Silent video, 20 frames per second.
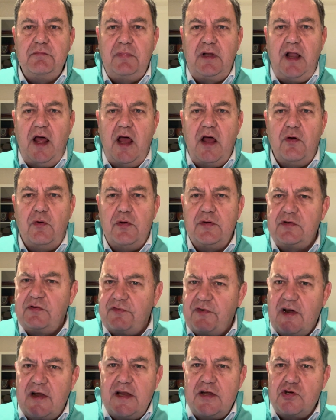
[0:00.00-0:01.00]
low is a
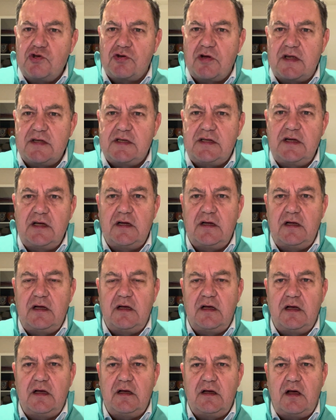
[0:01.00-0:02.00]
very interesting
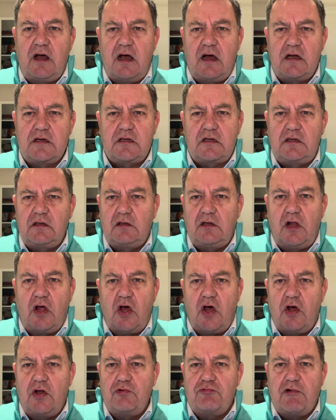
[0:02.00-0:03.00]
article
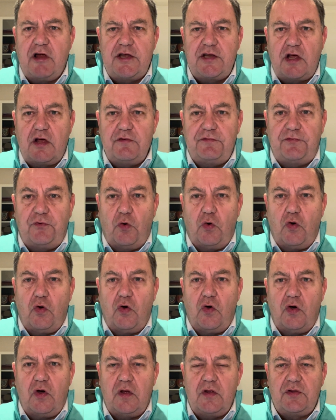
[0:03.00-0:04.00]
on Radio
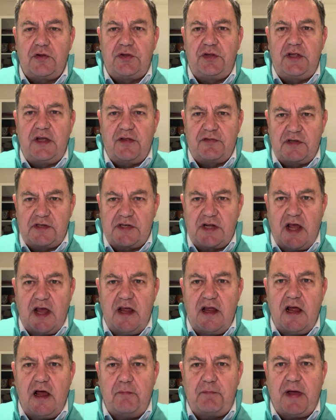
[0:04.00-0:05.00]
4 the other
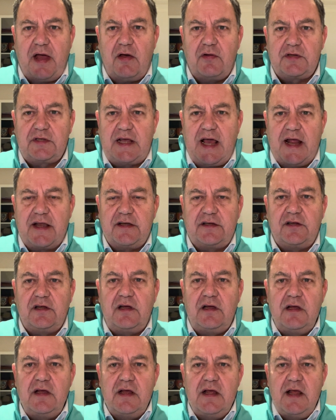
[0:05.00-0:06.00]
day about
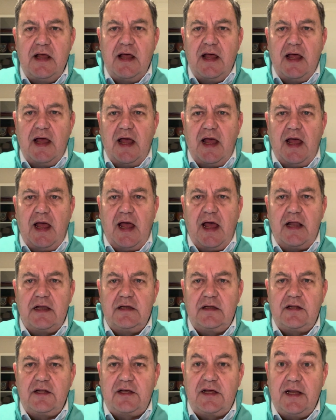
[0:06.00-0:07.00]
Canada.
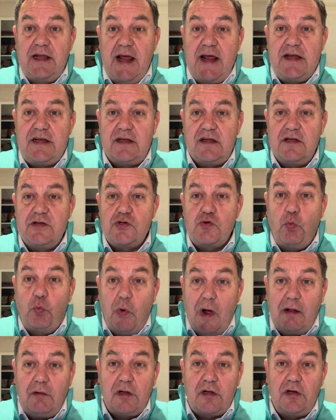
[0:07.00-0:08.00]
And the Canadians
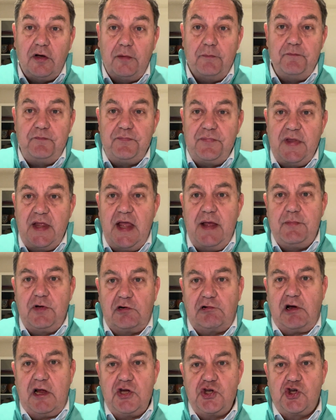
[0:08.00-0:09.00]
welcome
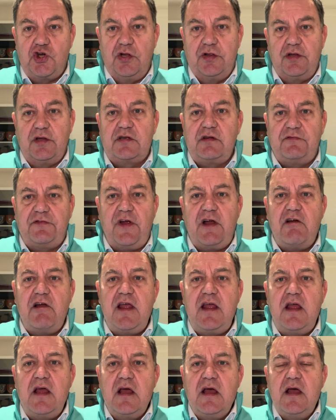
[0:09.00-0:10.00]
immigration. There's a
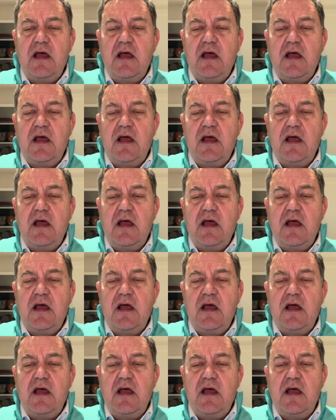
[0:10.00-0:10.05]
very